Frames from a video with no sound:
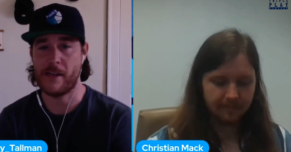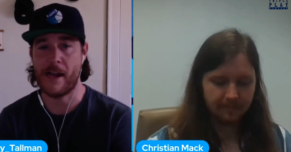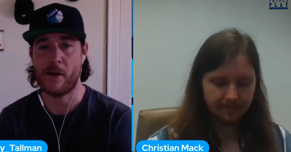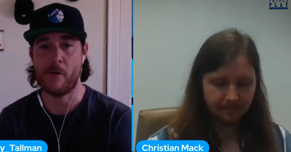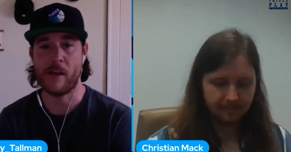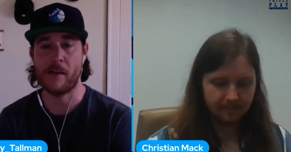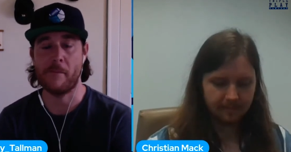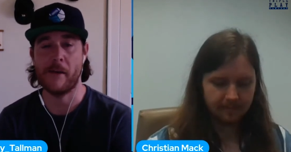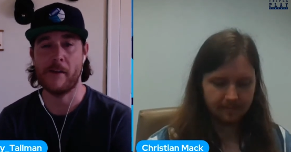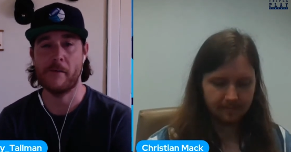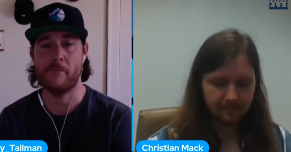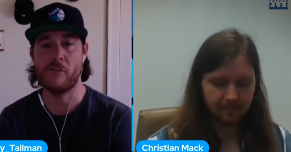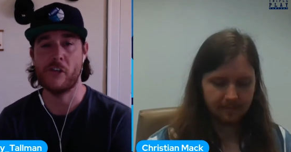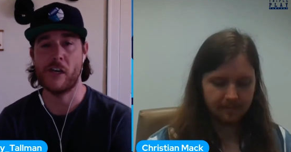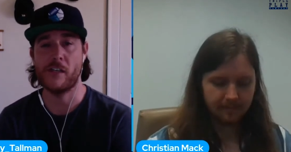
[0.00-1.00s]
Speaker 1: recommend him
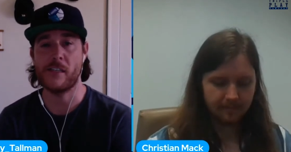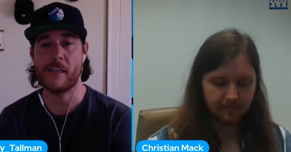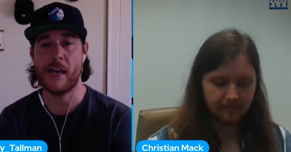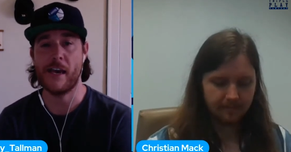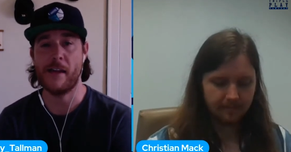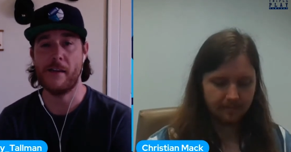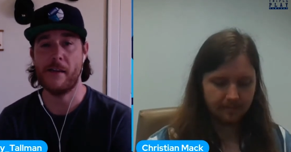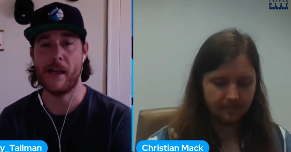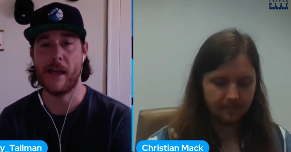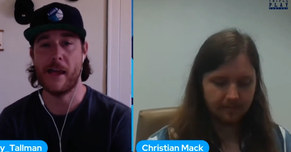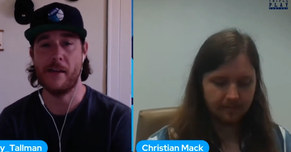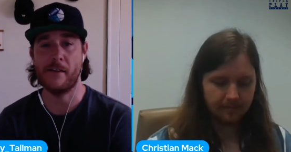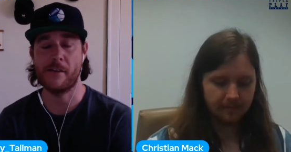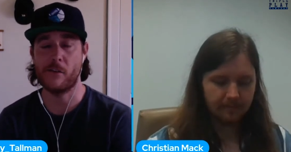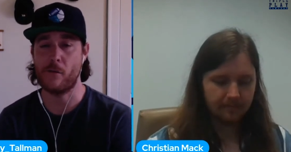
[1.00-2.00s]
just yet. And
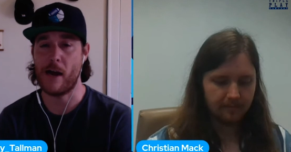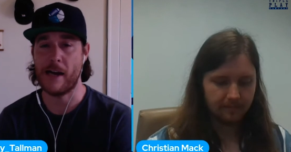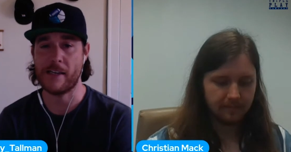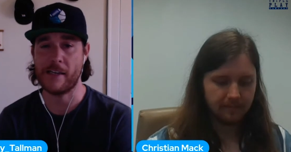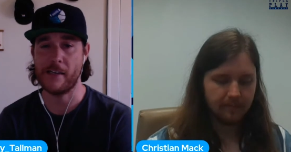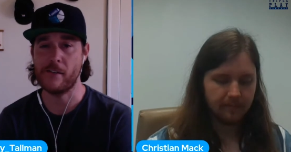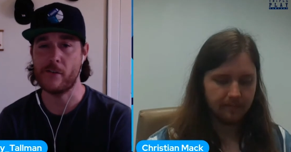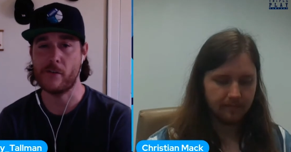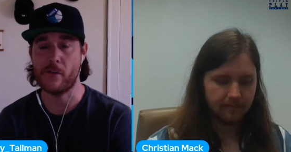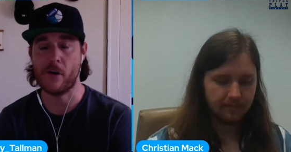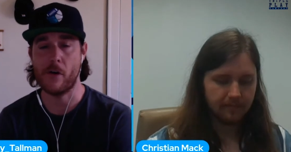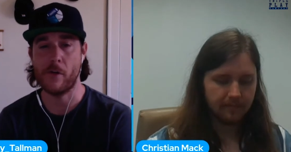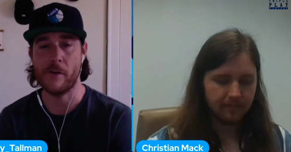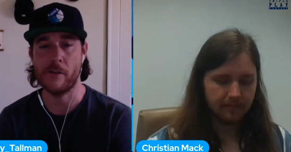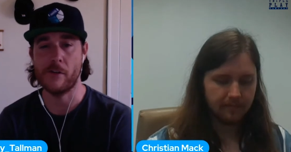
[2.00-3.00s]
it's the Rockies, so they're
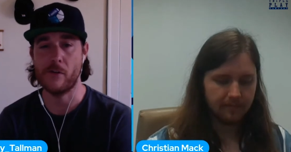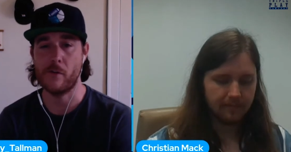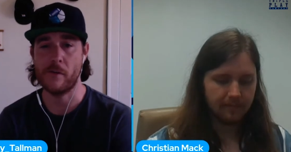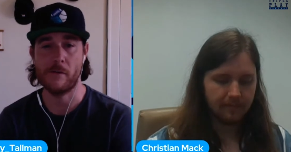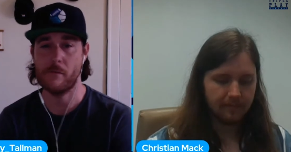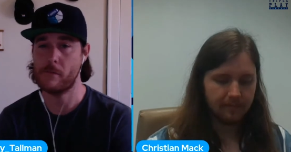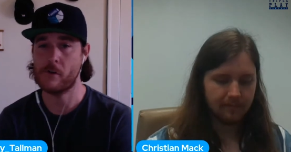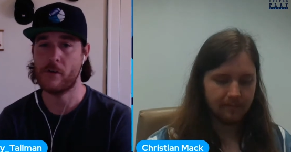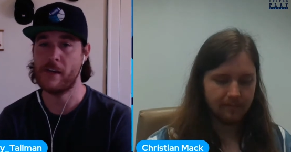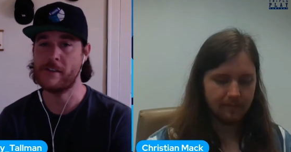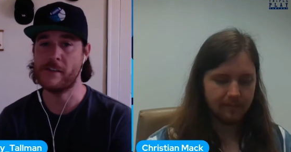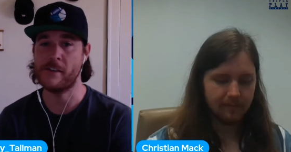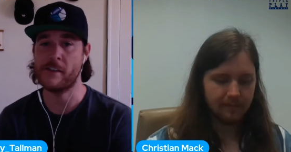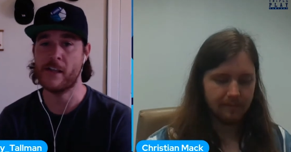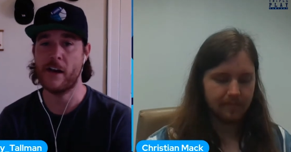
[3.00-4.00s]
always doing crazy
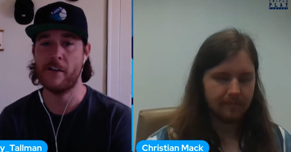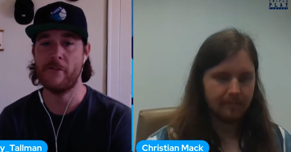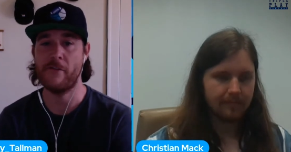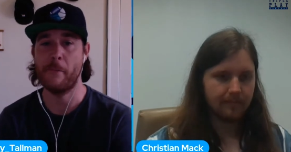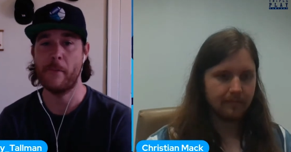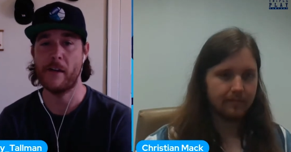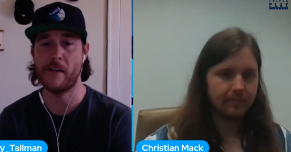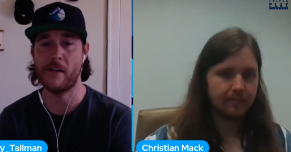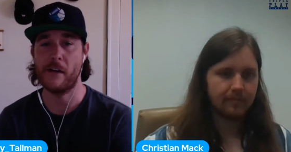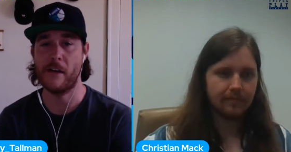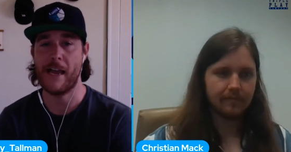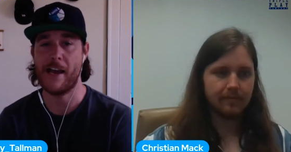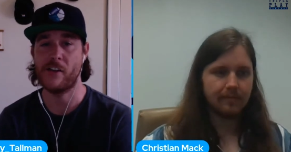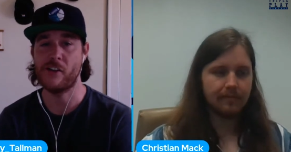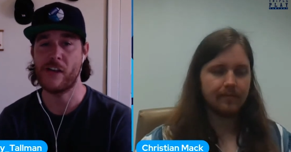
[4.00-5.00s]
stuff. But uh,
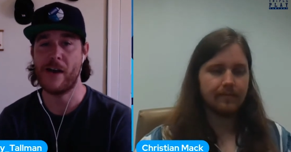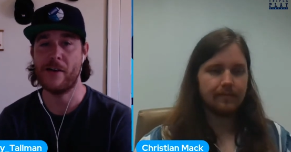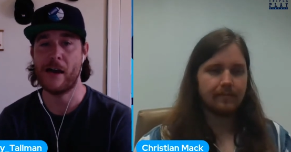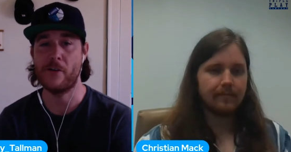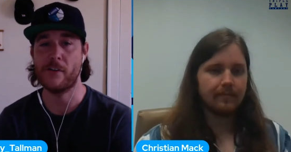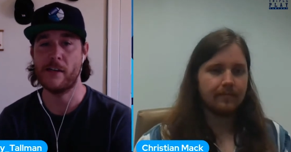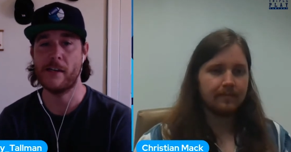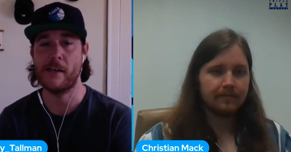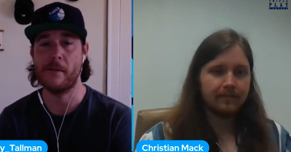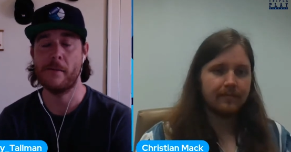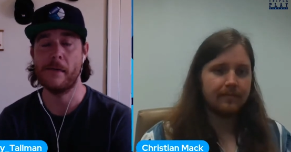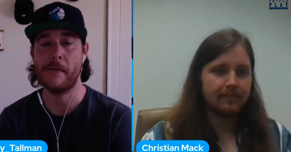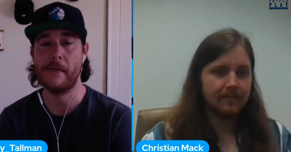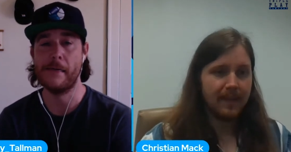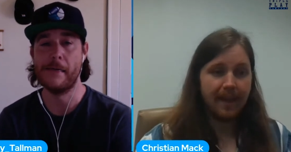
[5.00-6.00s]
yeah, shout out to him.
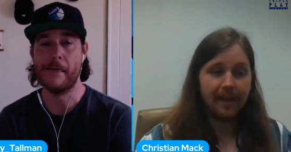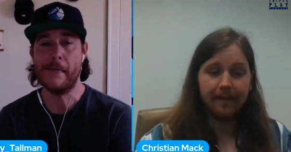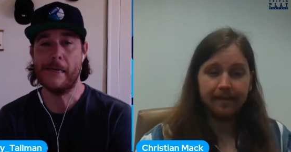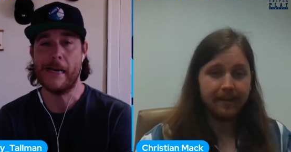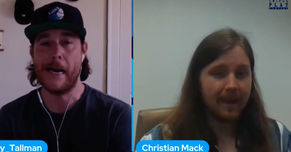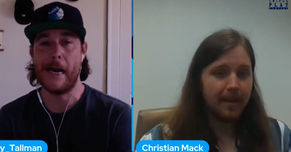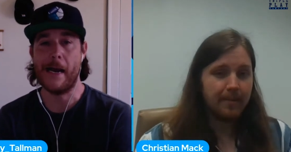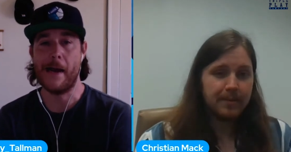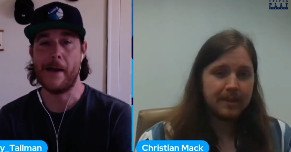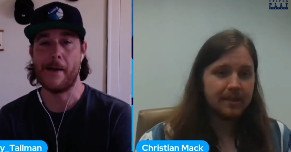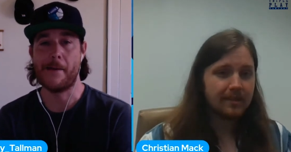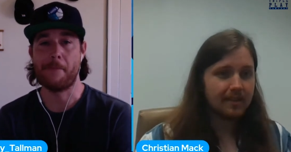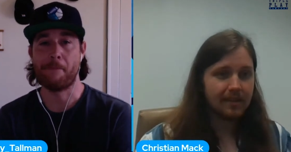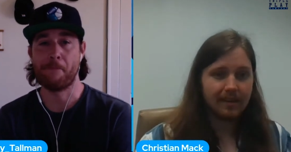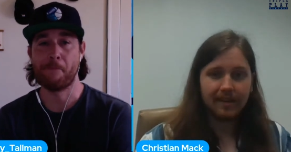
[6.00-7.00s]
Speaker 2: Yeah, and
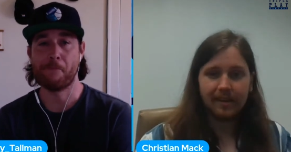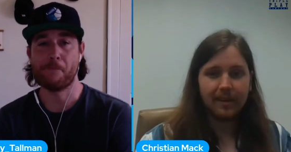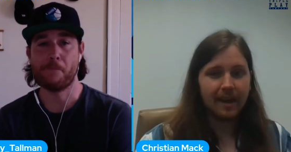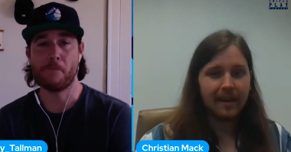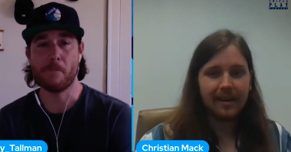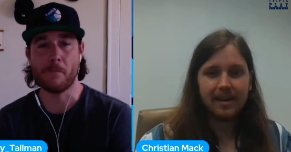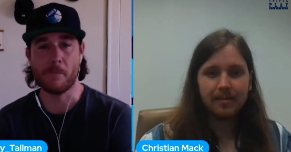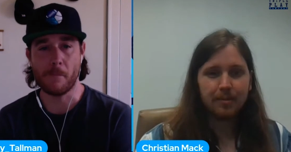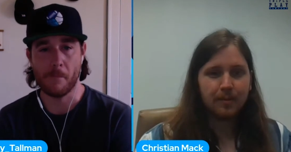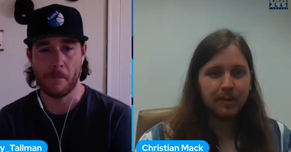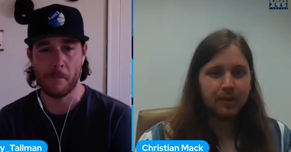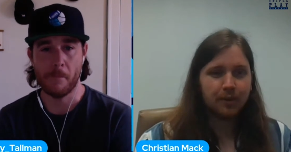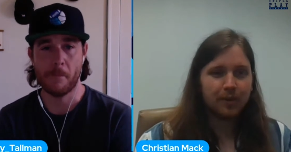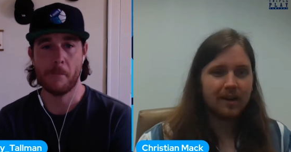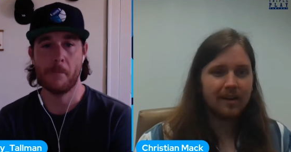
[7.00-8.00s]
Hampson, you got to keep
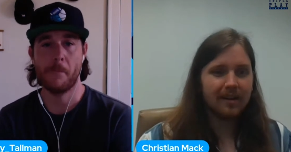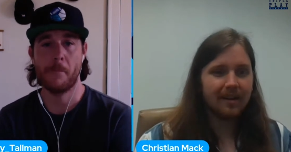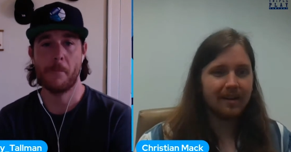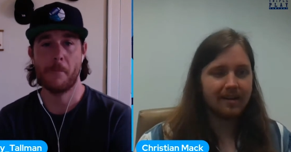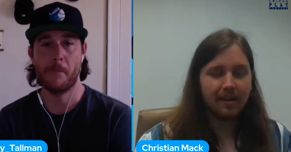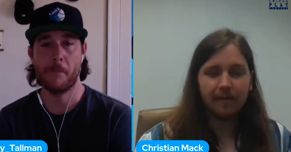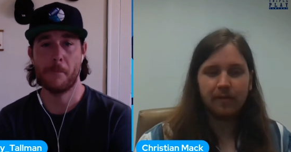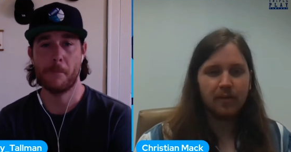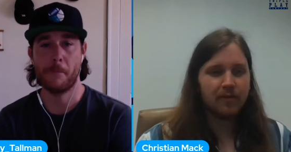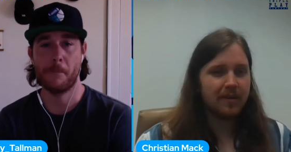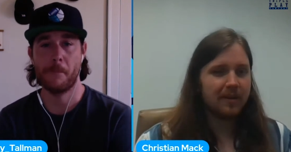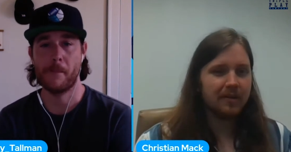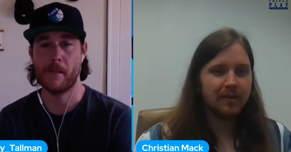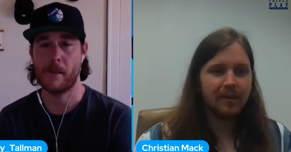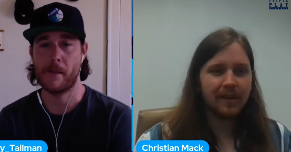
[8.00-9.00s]
him on your radar. If you
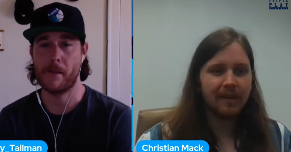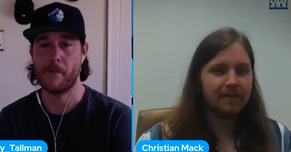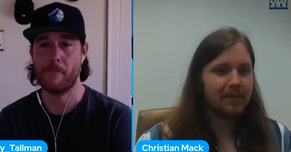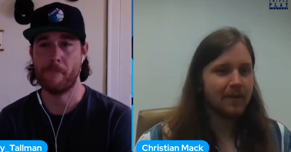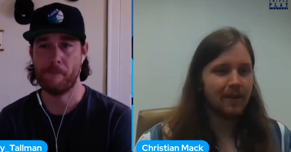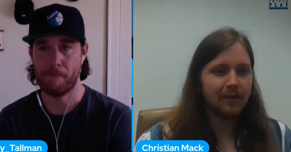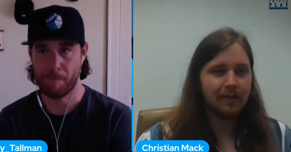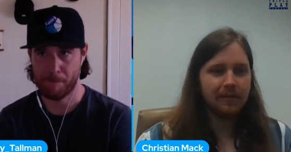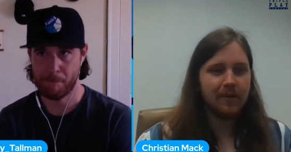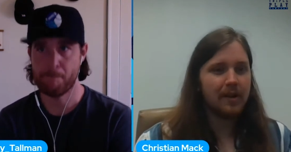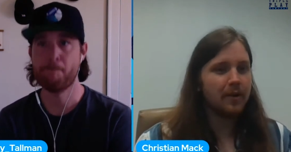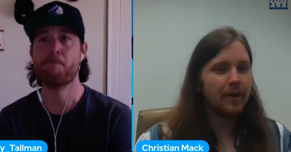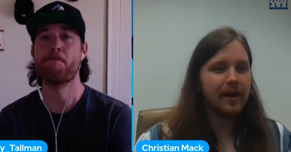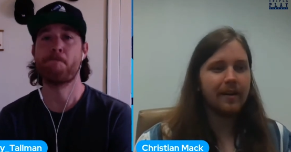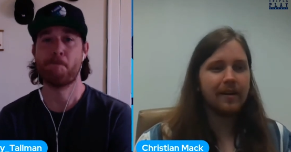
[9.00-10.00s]
follow, if you call,
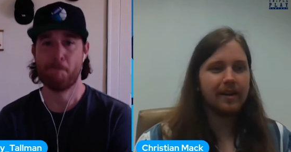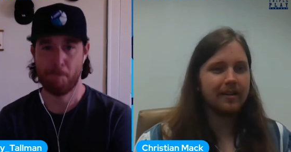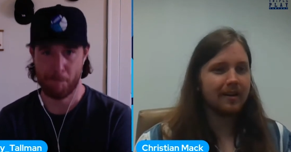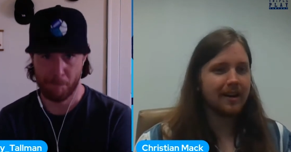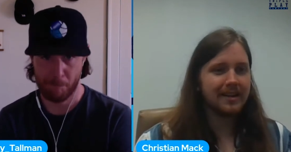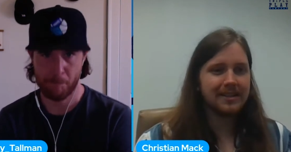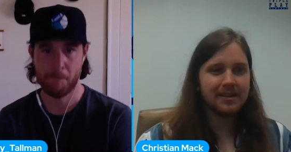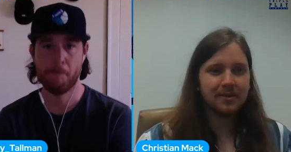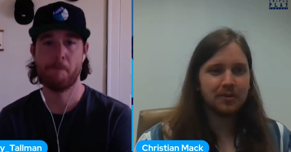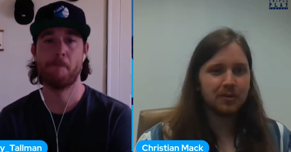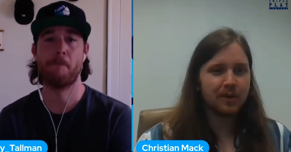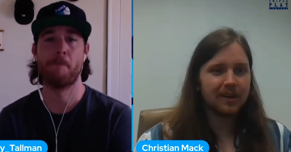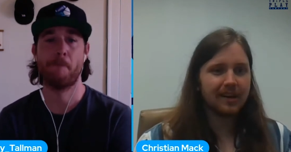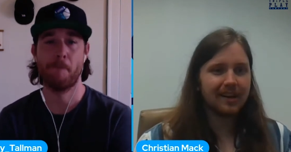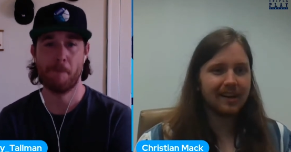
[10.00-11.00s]
follow Eric Cross on
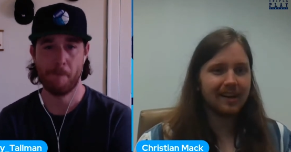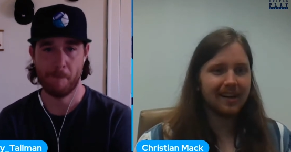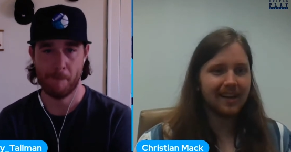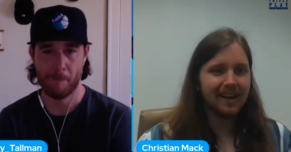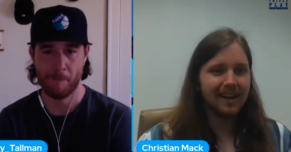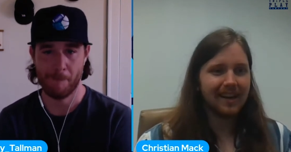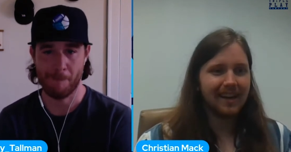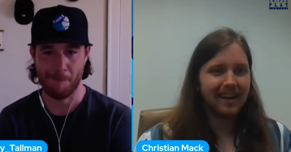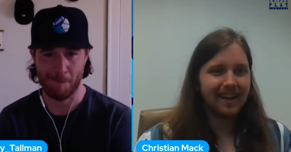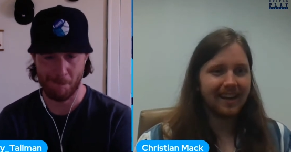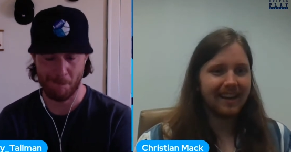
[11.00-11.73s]
Twitter, mm-hmm.